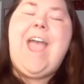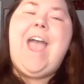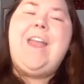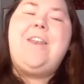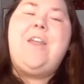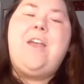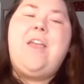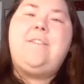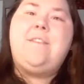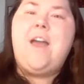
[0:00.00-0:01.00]
And
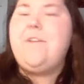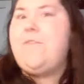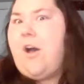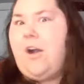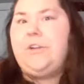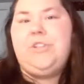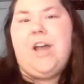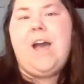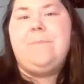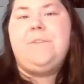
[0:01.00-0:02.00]
it's kind of our
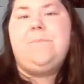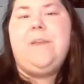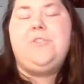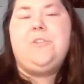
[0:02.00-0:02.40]
job to make